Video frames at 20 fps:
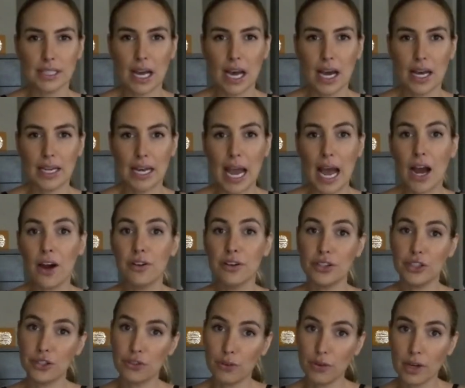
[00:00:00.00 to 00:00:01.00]
on how
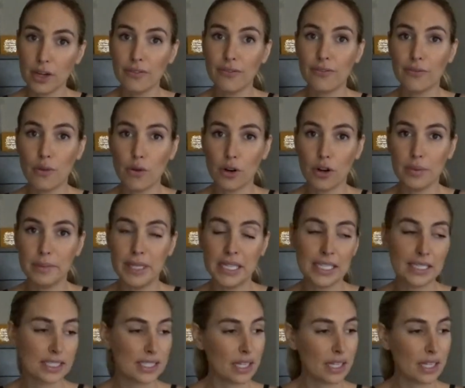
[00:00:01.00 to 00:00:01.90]
your form is